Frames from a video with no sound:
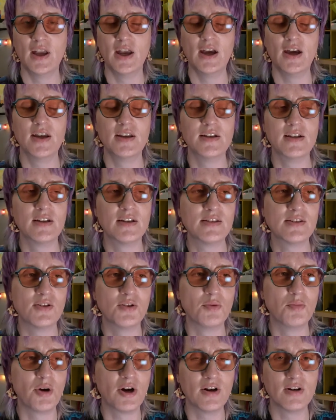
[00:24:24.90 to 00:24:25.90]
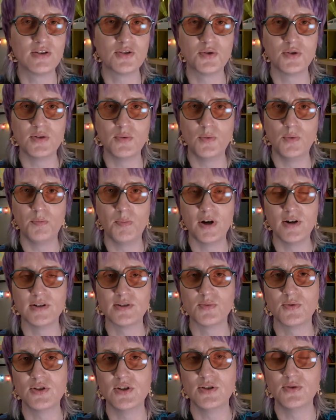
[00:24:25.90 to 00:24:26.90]
at uh, certain part,
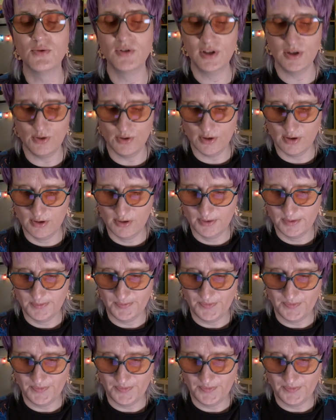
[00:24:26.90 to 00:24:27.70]
parts, which is really cool.